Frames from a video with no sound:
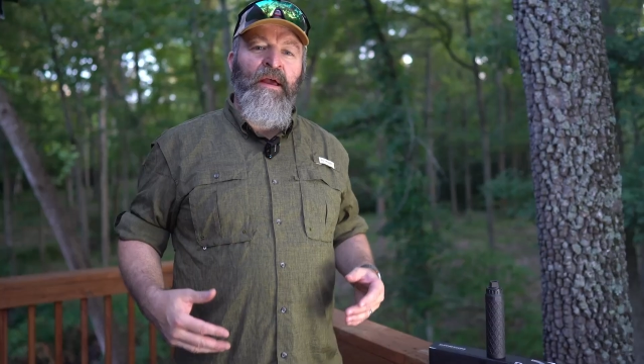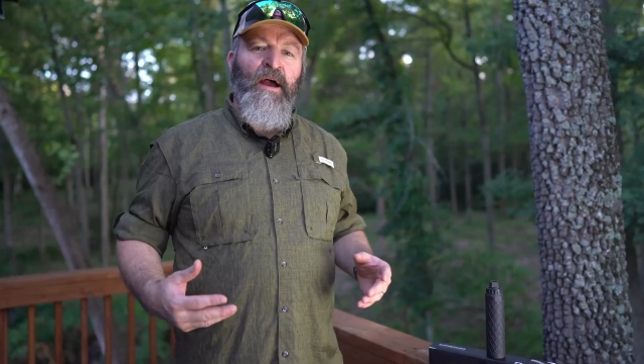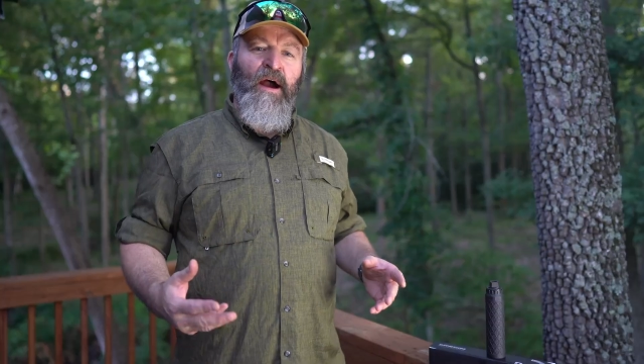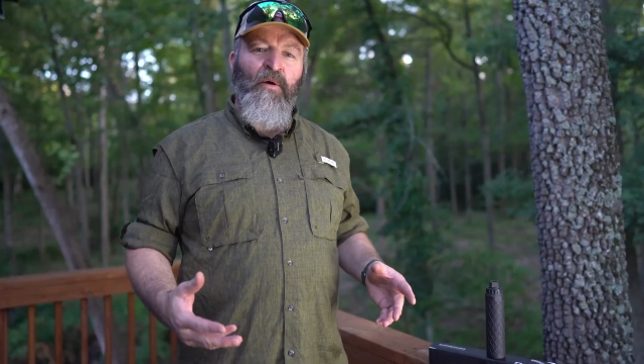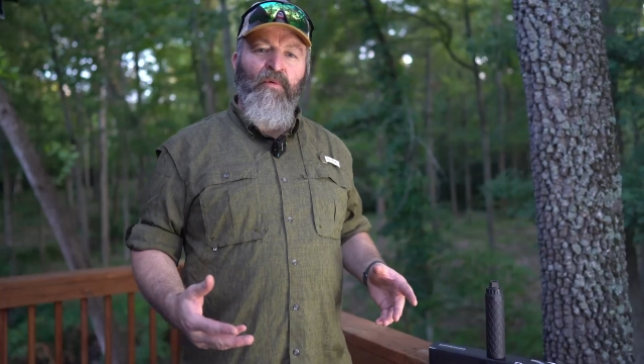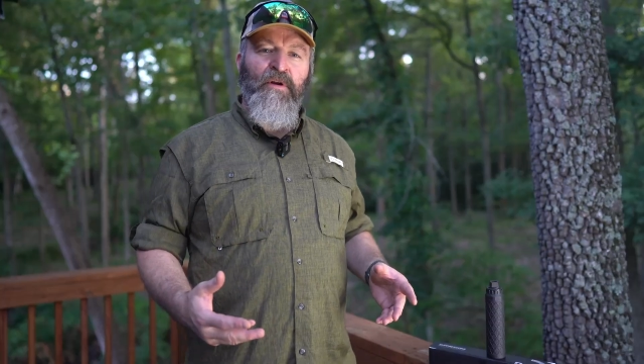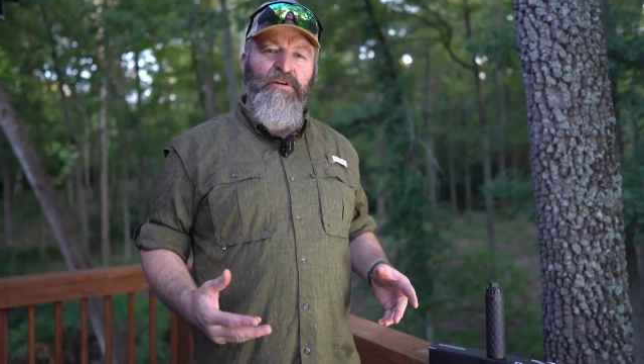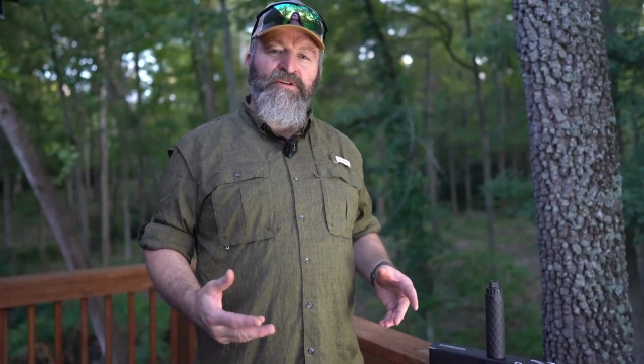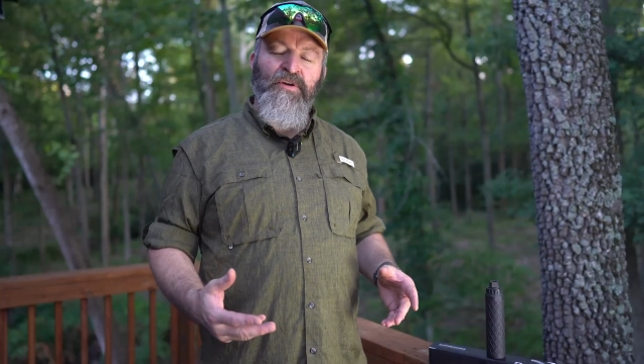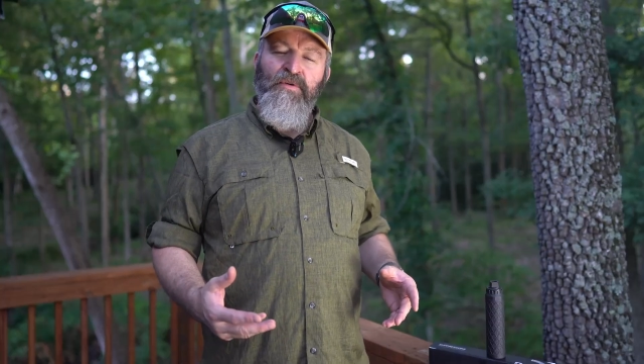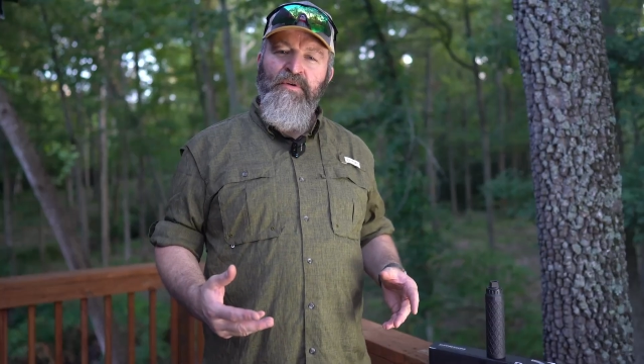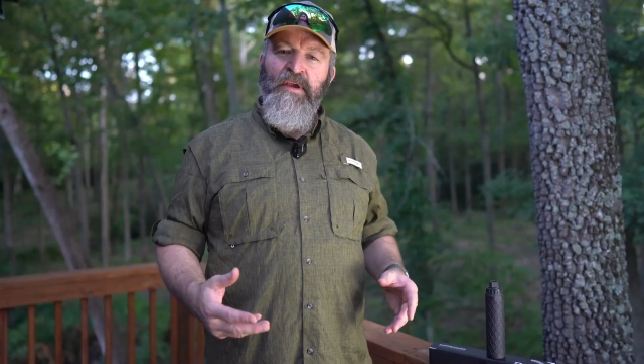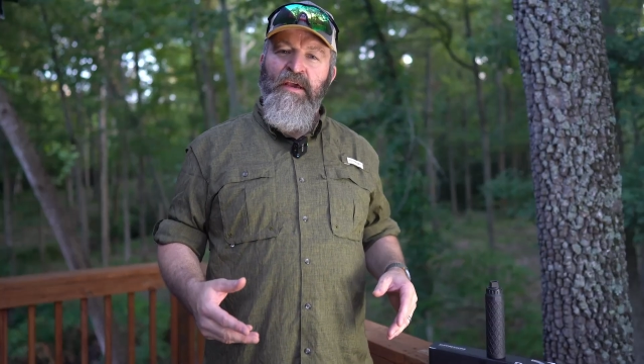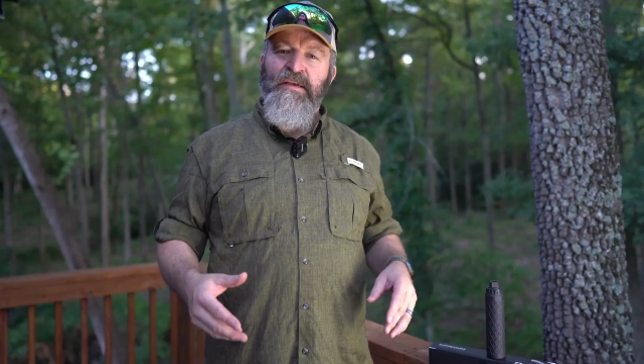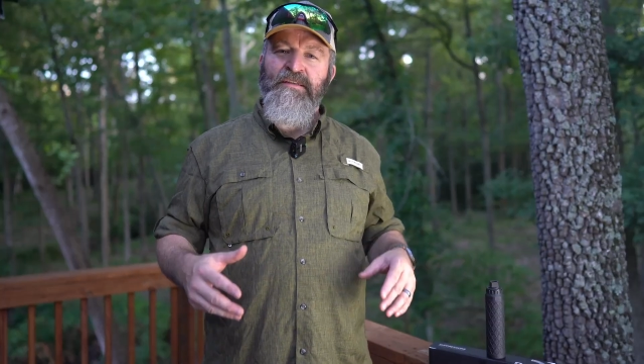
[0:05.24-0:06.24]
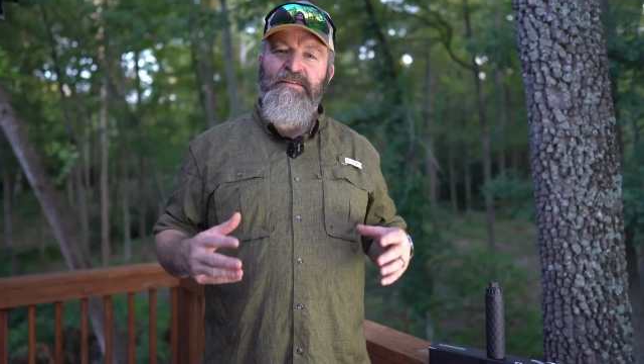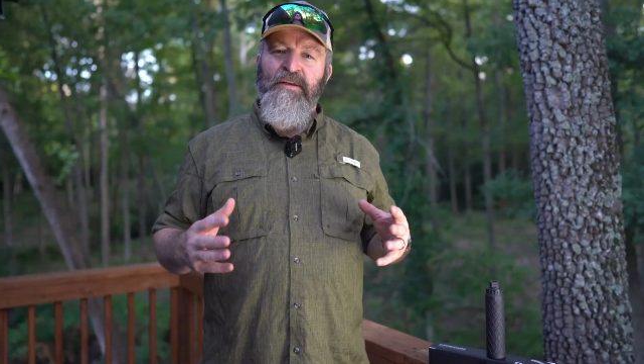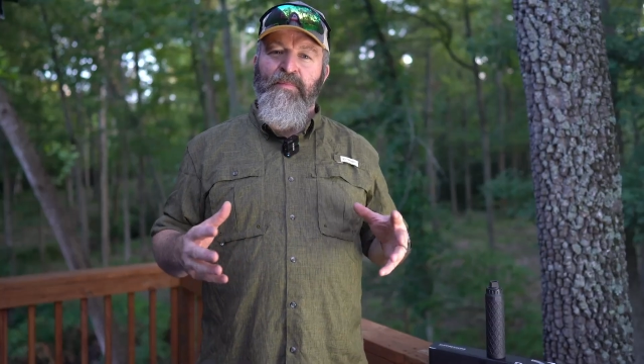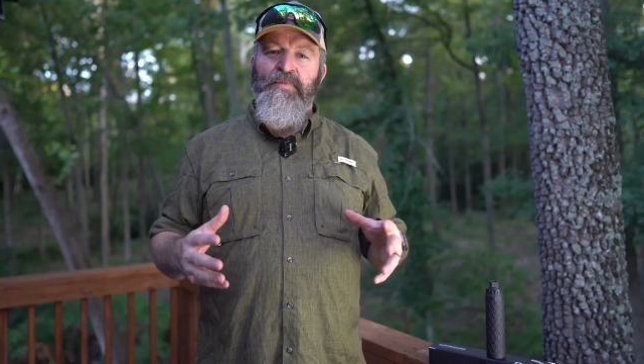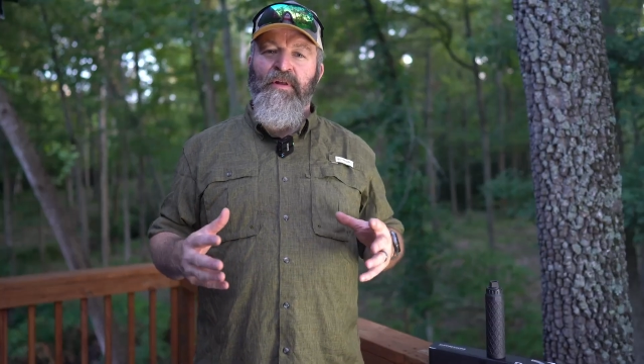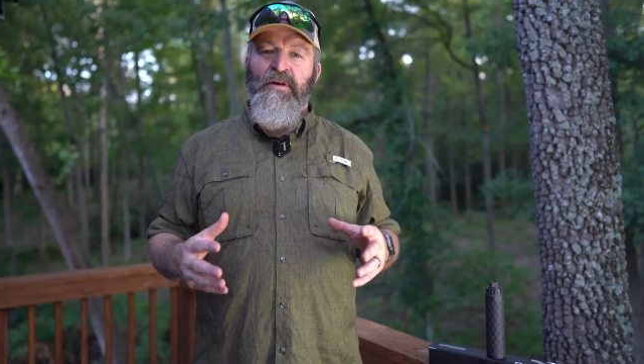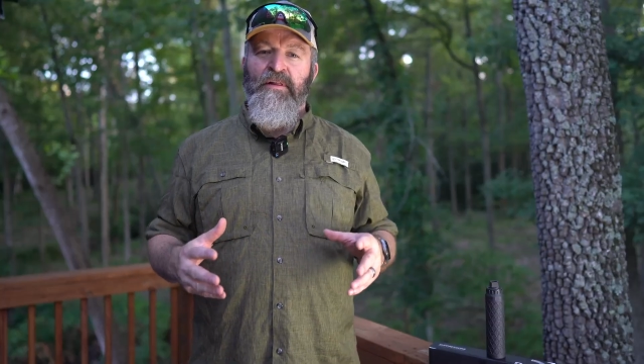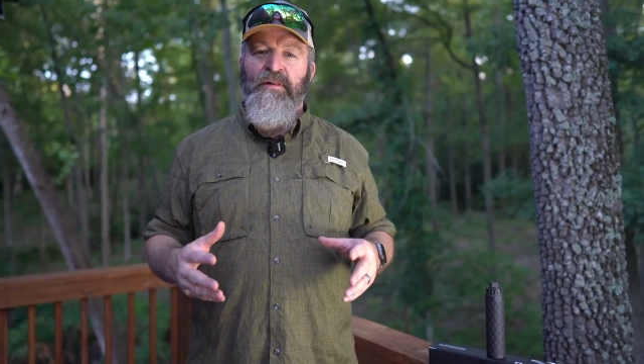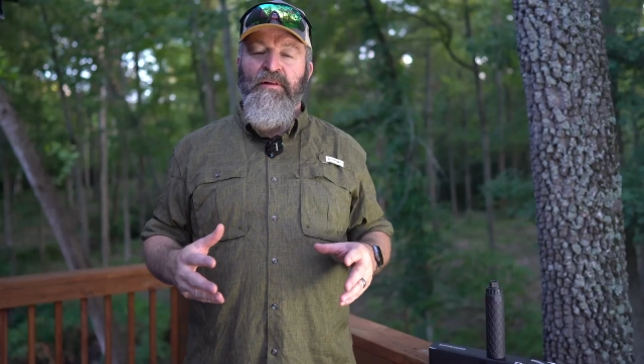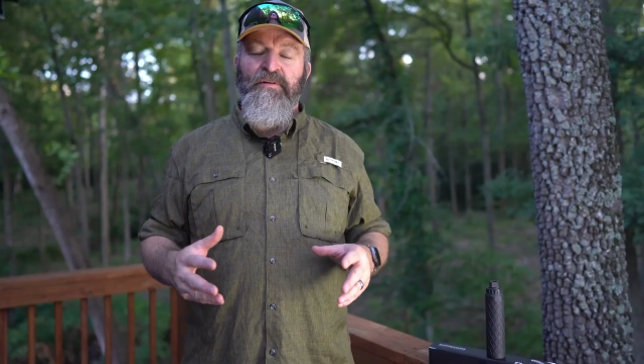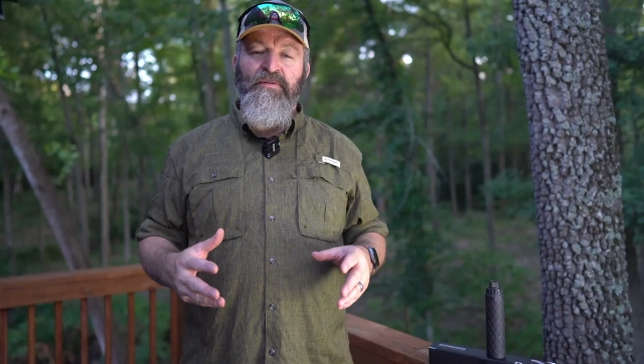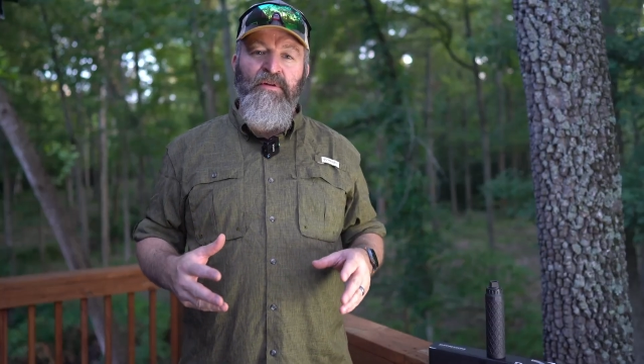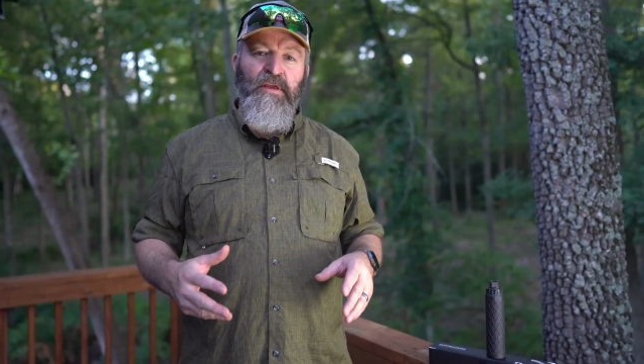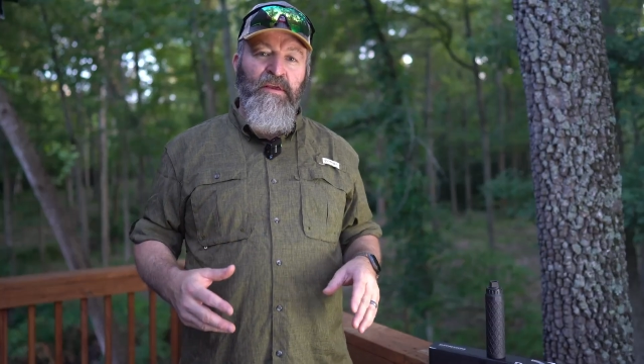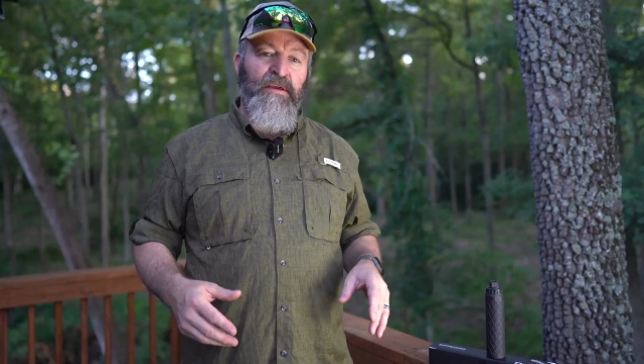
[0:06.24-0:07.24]
I want to showcase something a little
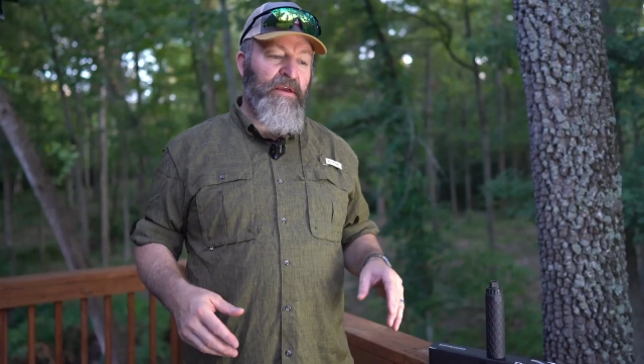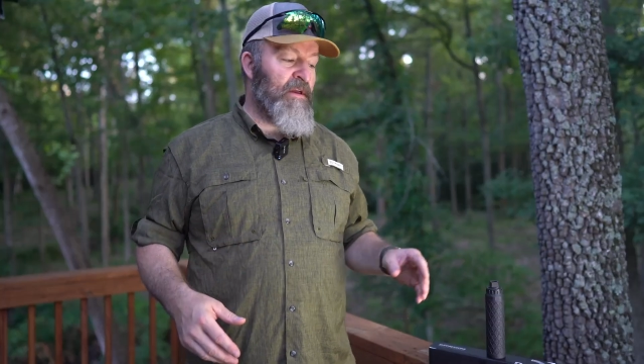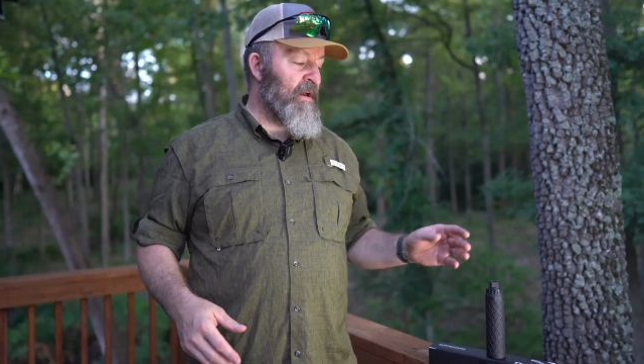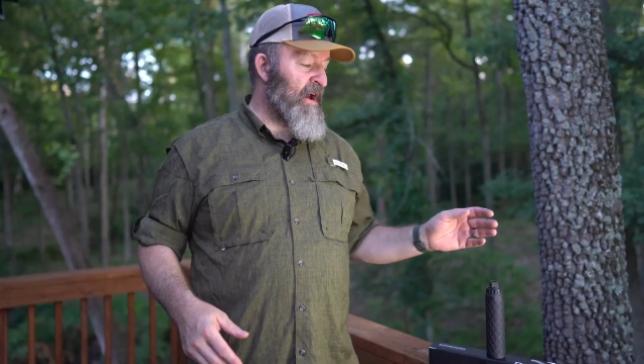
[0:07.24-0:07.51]
unique.